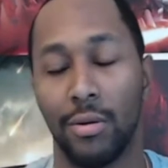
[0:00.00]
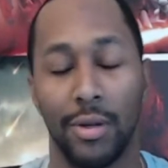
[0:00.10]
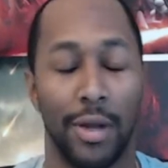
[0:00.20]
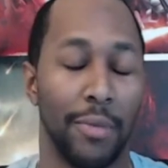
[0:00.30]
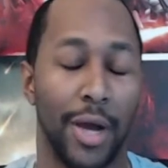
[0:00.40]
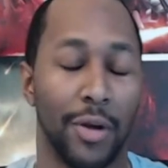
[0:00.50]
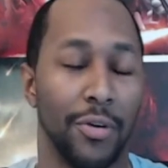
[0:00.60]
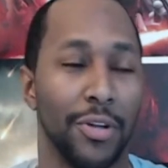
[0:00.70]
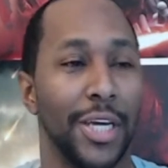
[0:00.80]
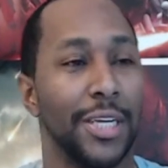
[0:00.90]
I'm kind of going on
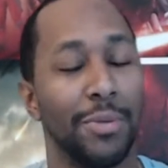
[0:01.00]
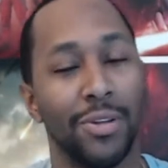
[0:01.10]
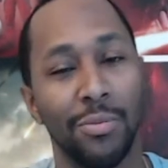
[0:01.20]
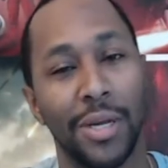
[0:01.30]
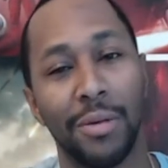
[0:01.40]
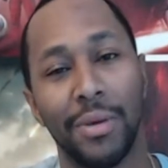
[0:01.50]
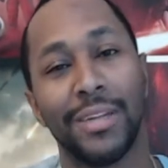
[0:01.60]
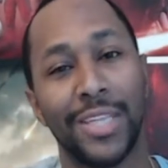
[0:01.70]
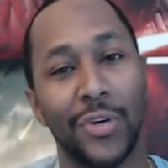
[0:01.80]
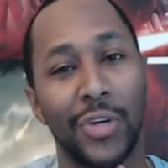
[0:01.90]
a tangent, but Superman and Man of
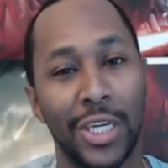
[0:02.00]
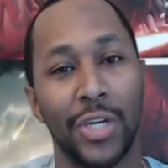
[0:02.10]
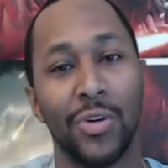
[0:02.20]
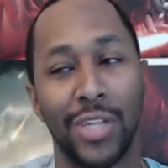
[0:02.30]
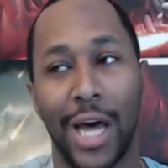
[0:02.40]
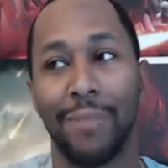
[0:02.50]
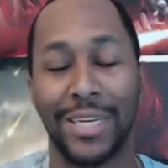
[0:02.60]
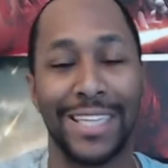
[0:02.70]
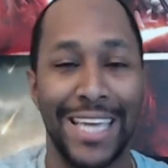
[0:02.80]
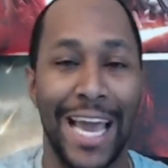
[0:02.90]
Steel killed Zod
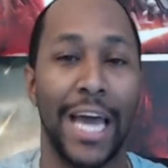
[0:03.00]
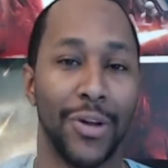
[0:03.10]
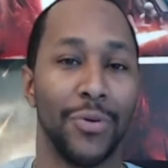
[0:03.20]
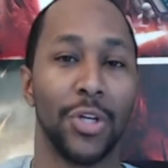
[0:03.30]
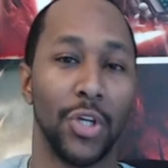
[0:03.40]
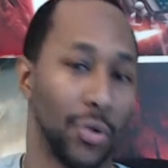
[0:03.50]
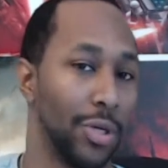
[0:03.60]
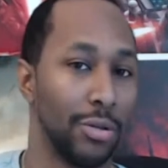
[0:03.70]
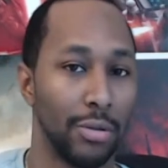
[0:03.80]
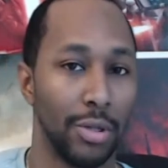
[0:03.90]
because he had no other
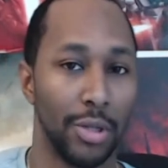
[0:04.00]
choice.